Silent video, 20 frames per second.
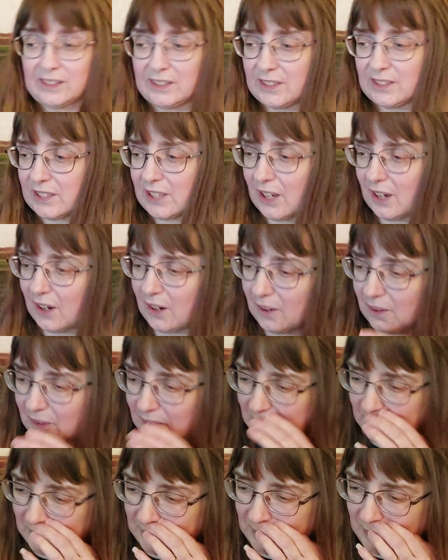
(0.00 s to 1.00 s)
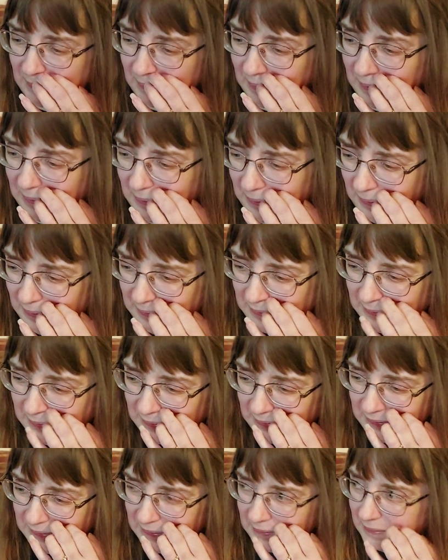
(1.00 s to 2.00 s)
So. Did you see those
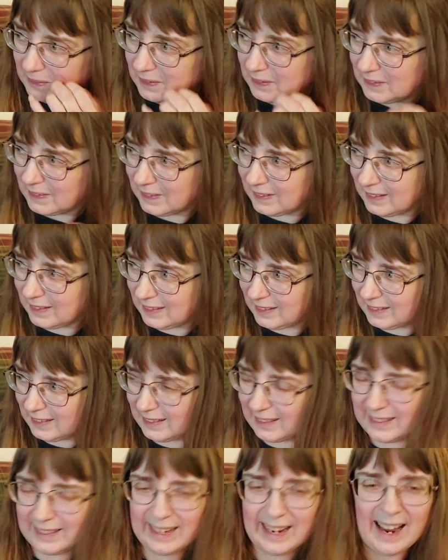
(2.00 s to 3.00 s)
eyeballs come up when yeah,